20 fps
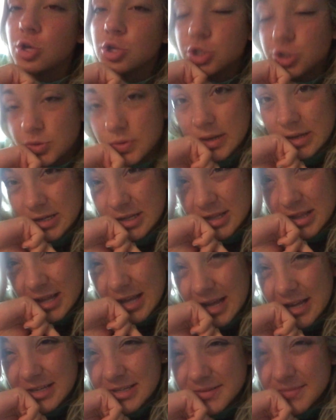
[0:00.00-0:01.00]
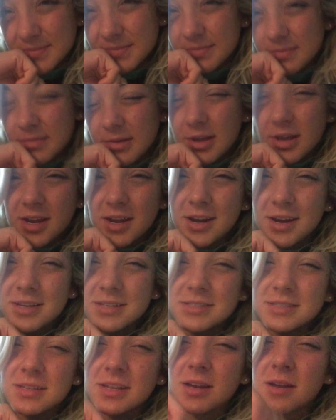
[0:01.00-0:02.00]
so I did that, and I
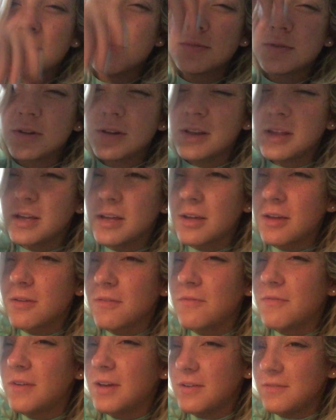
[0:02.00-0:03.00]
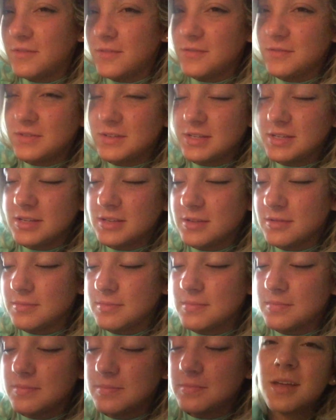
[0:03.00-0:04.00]
stayed up till like 5:15.
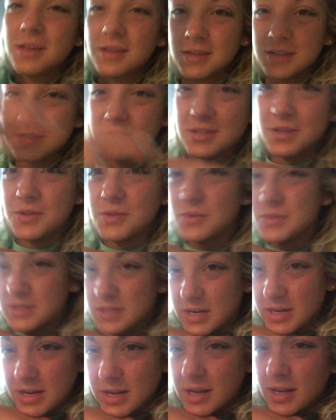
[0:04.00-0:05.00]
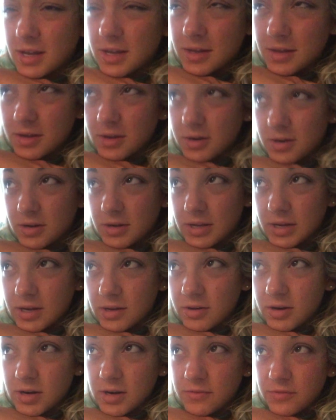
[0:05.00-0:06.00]
So Lucy and I are
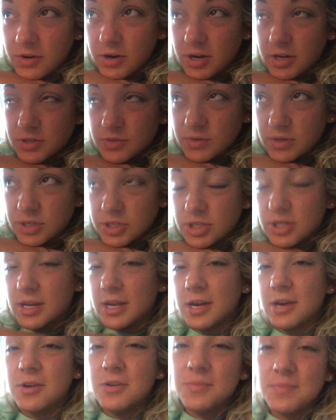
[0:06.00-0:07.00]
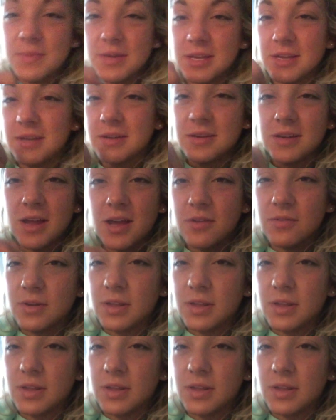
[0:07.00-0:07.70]
getting ready for graduation now. Me, not